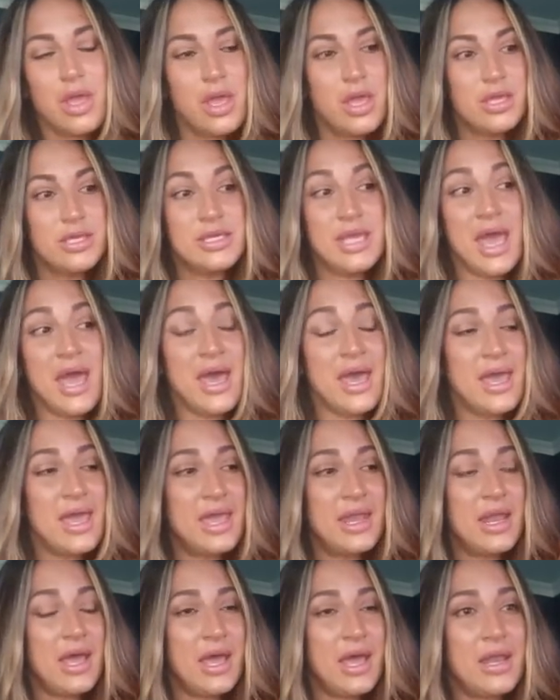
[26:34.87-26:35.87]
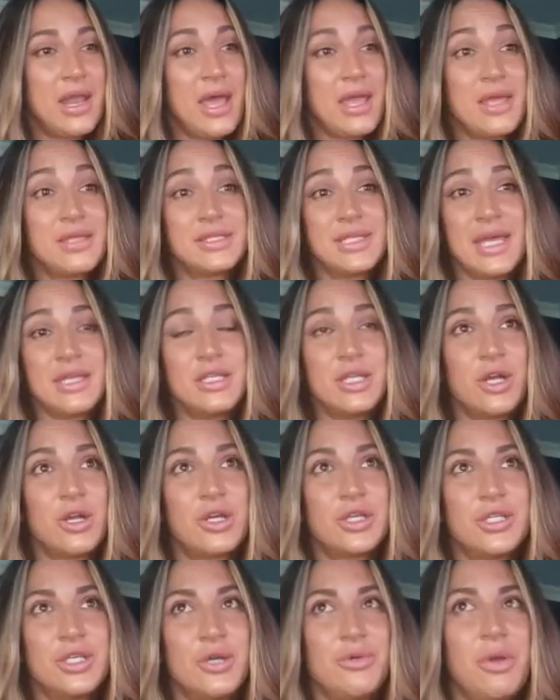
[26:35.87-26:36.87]
Yeah. And I said to
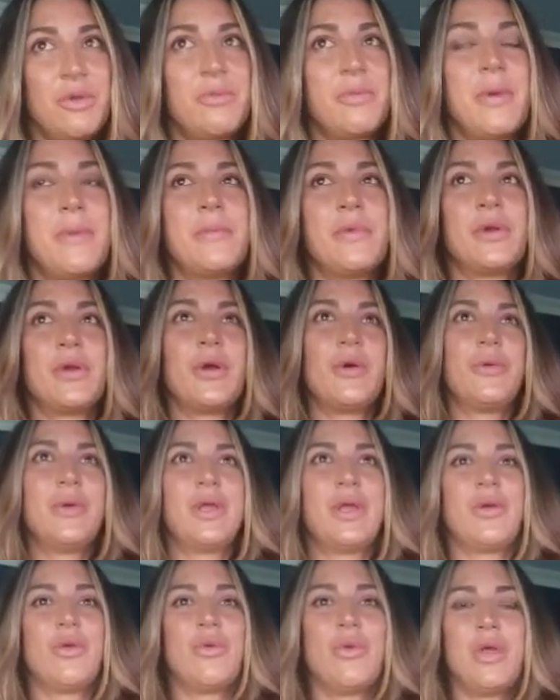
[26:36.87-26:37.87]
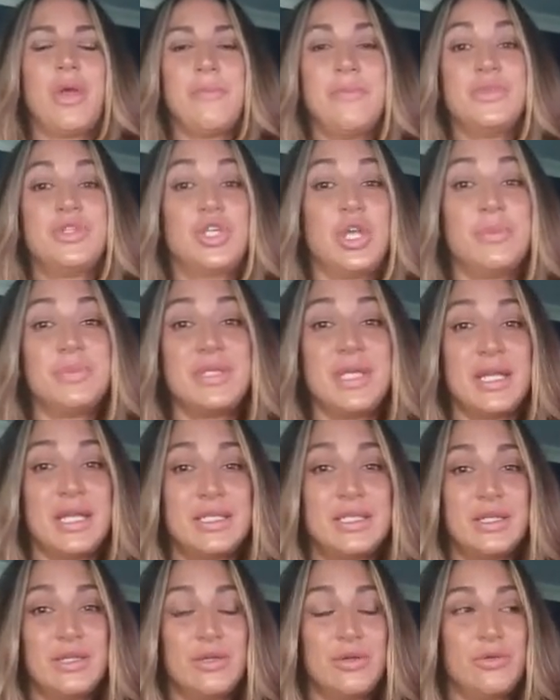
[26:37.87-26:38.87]
her too, I remember going, and Jim said it
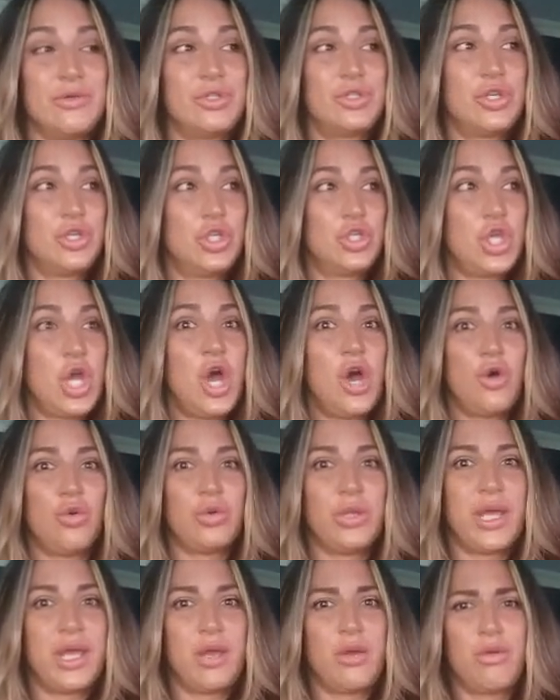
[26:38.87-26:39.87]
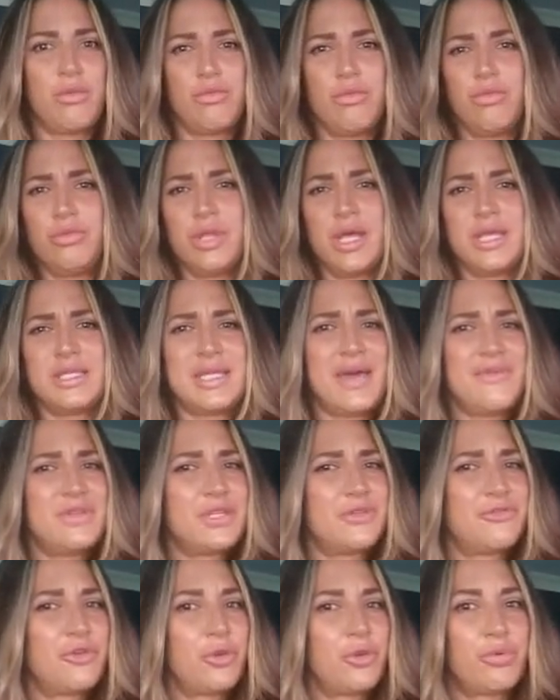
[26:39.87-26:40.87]
to Joe, like, let's have a
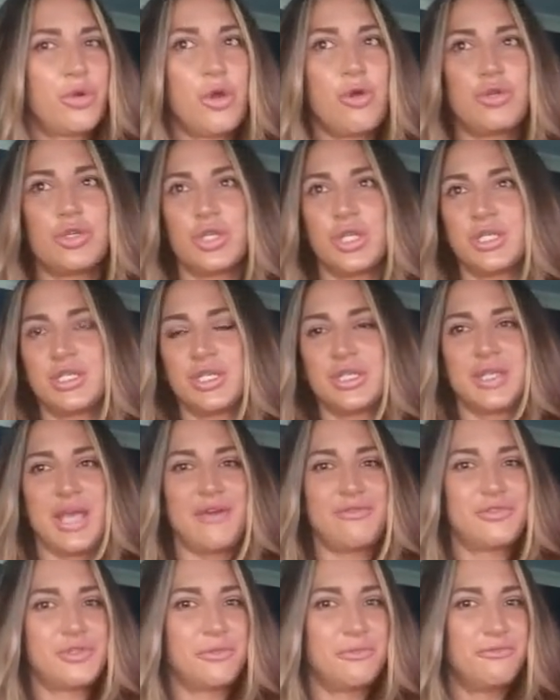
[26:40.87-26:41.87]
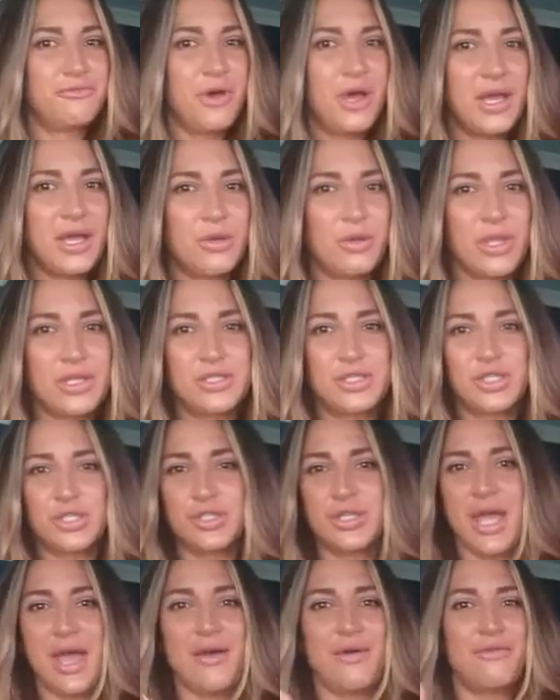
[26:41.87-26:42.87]
different approach. Let's just have some fun. Let's
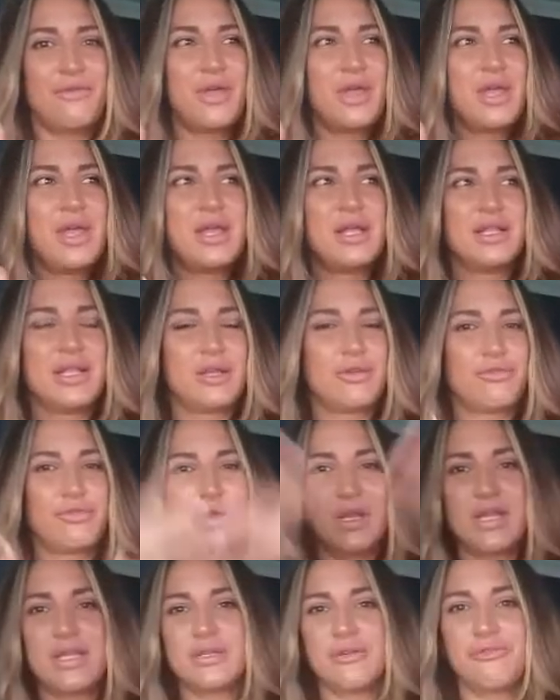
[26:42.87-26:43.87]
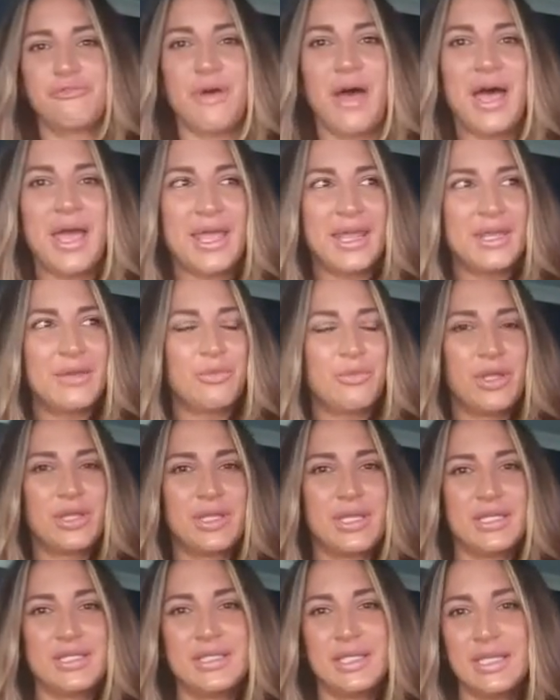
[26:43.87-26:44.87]
just have redefine
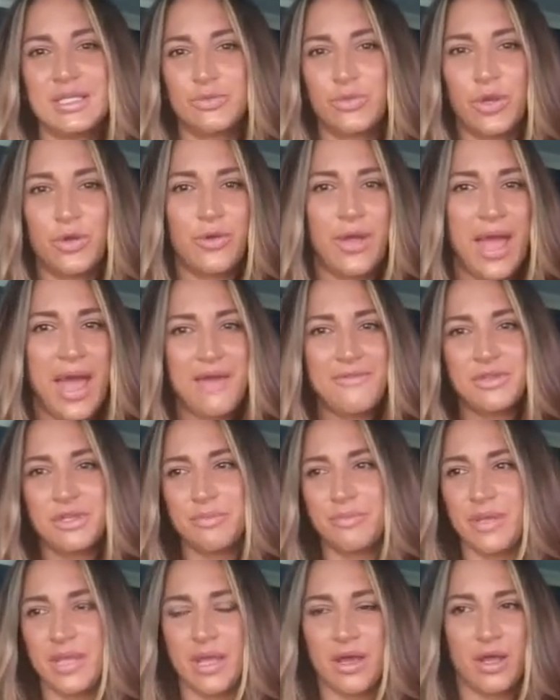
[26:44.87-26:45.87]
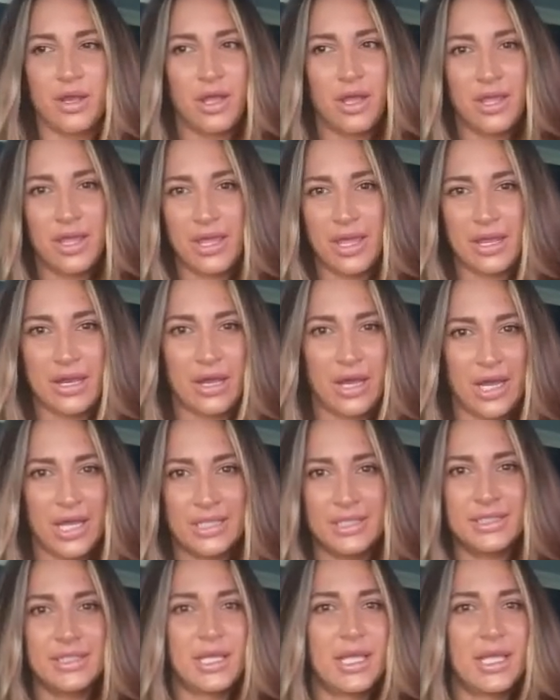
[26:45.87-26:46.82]
what this is. We don't have to be at odds.